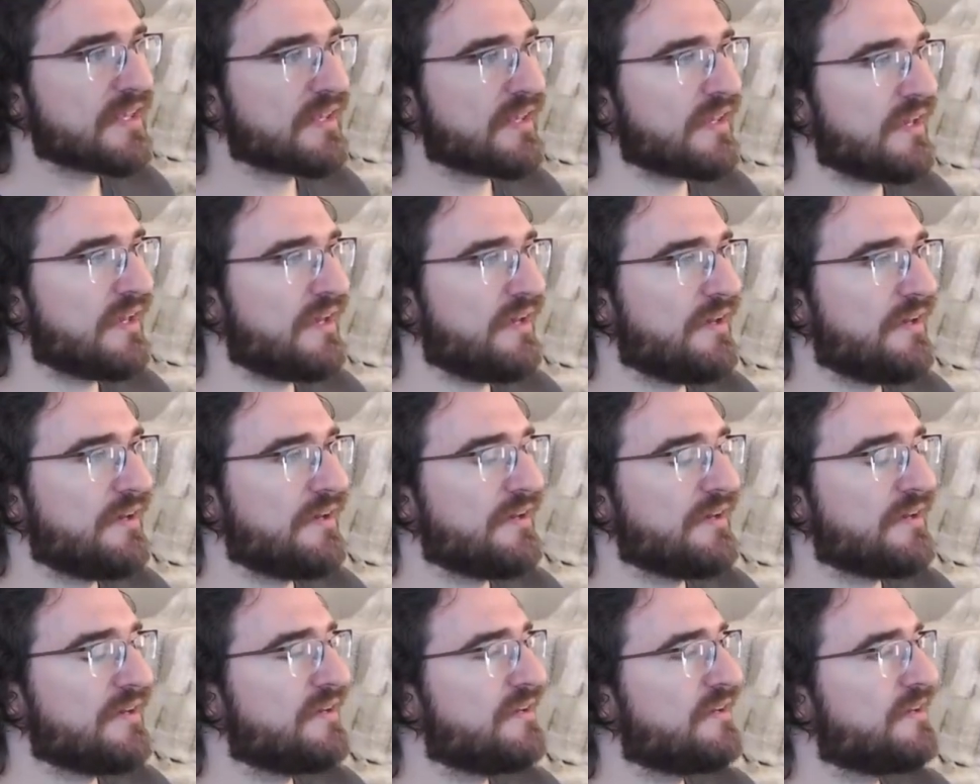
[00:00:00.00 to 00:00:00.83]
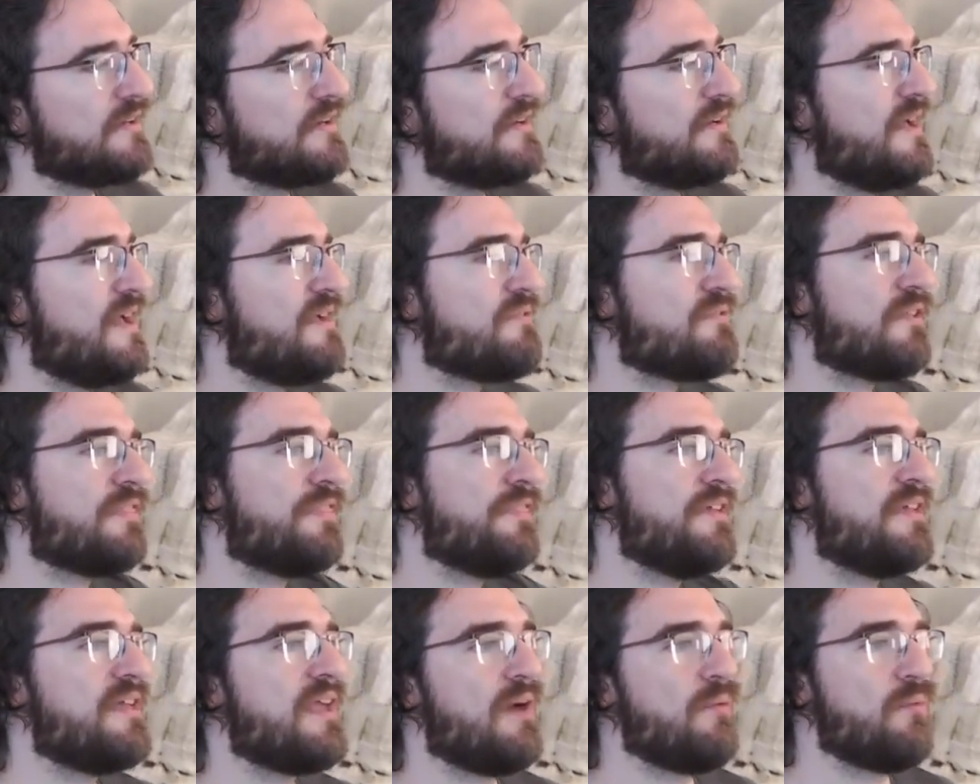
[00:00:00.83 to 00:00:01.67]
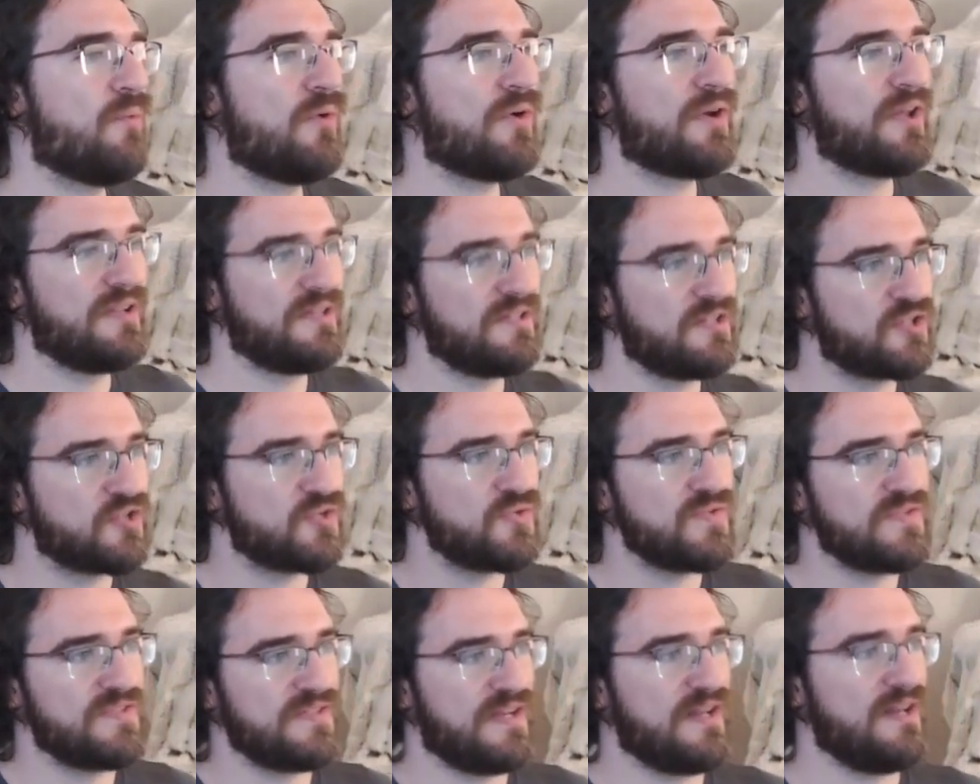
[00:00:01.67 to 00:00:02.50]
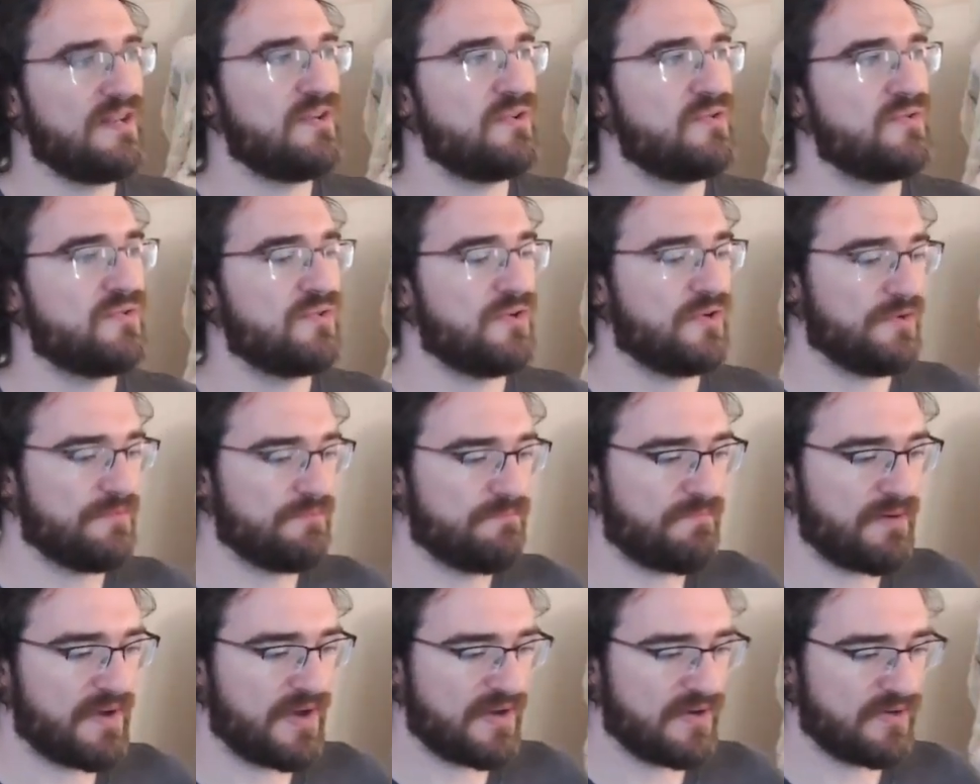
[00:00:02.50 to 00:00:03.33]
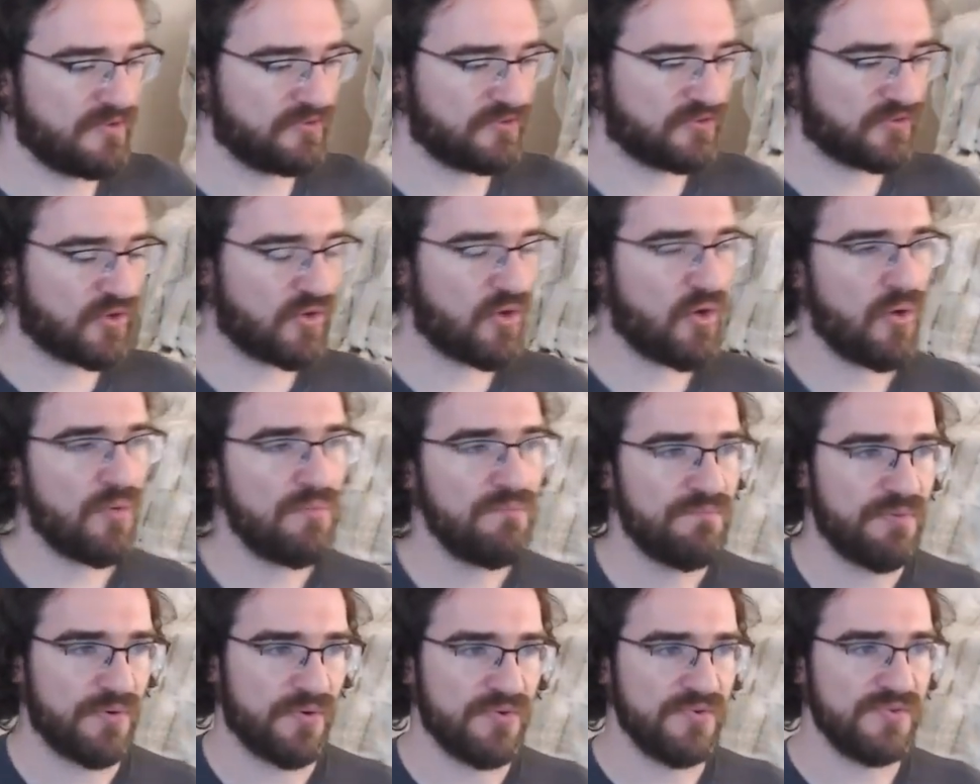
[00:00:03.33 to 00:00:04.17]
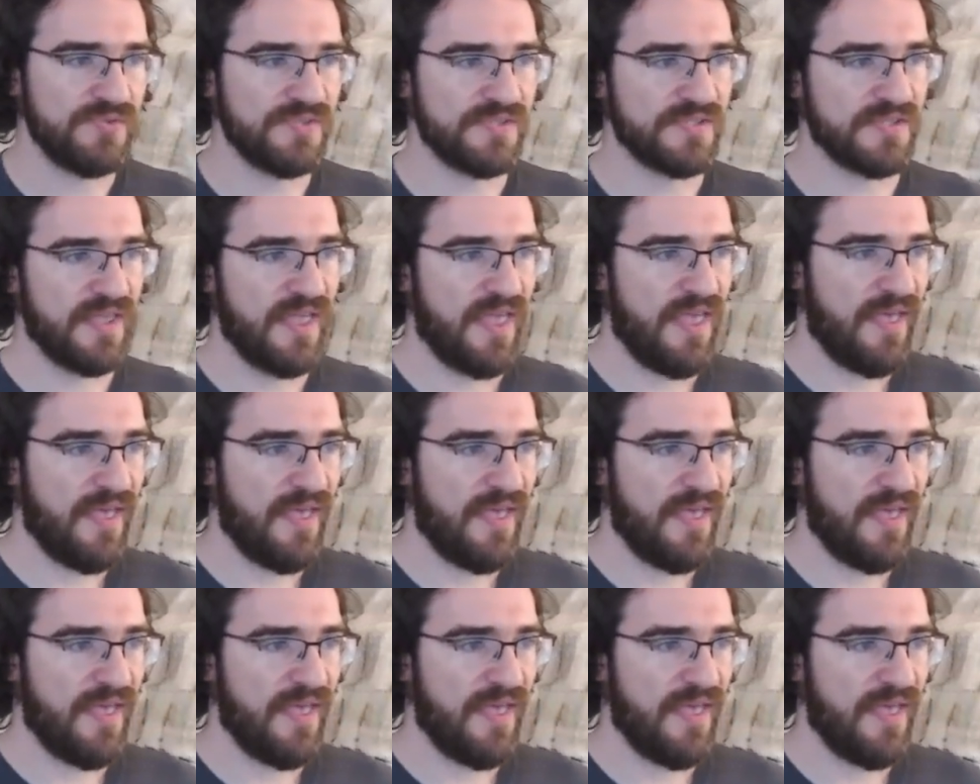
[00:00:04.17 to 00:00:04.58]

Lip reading: everything I wanted to tell you about Compose.